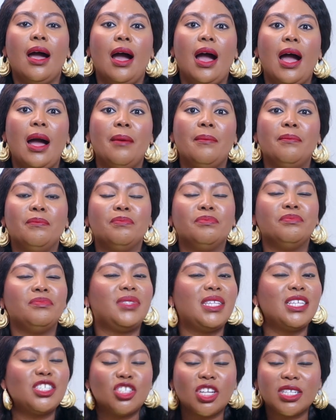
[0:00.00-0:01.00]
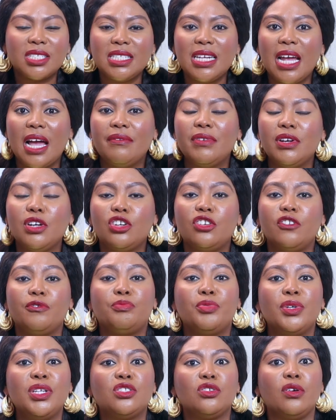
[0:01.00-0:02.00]
This doesn't have a lot
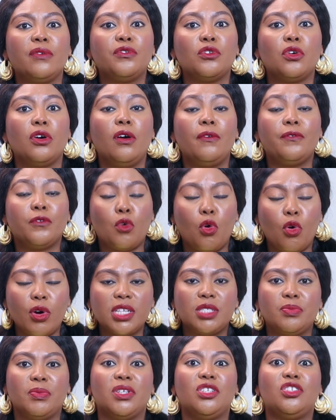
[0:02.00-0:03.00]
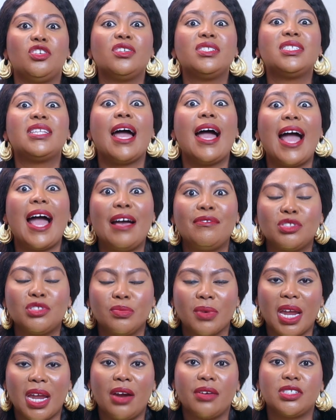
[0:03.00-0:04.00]
of prints, of course, but does have
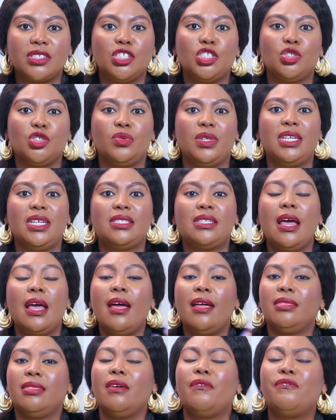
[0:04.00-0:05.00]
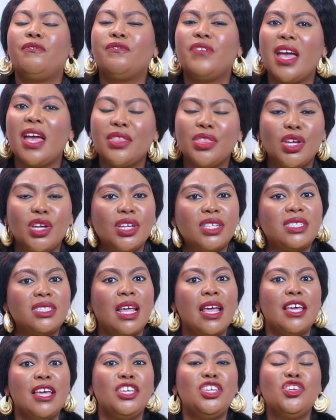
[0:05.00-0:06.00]
some character to it. The feathers,
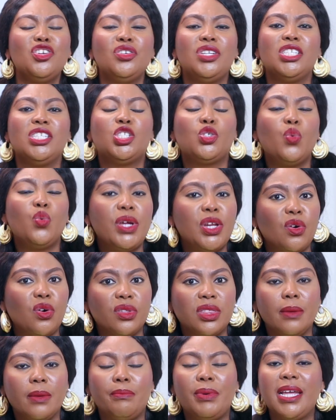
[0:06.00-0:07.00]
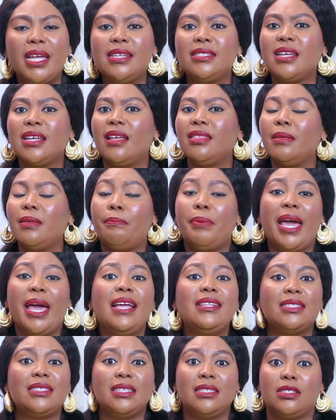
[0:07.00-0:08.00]
you know, the tweed on the blazer. The
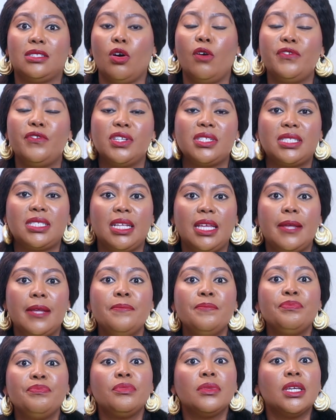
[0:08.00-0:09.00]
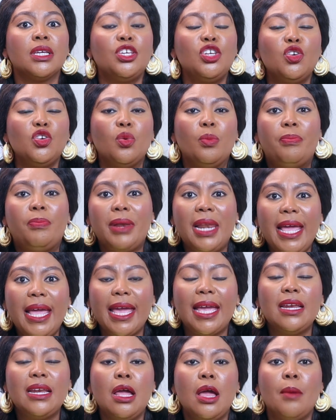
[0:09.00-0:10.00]
pants is obviously, you know,
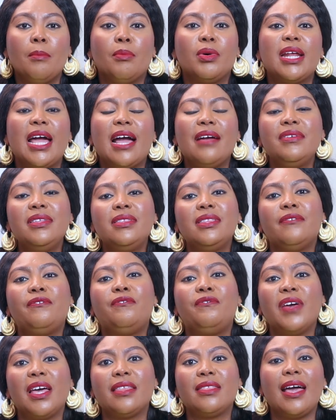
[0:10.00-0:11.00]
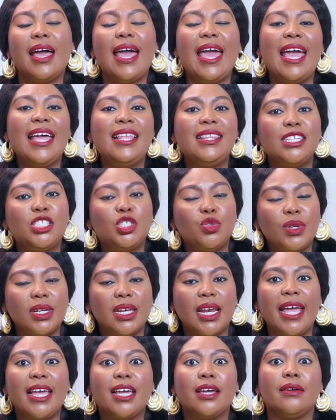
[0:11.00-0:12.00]
plain, but having the feather and the
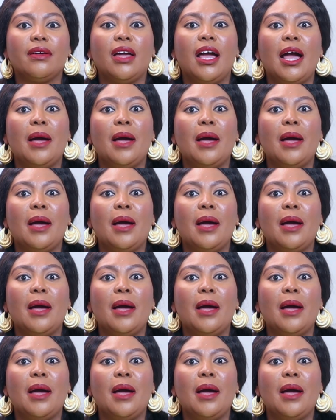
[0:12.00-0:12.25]
tweed, like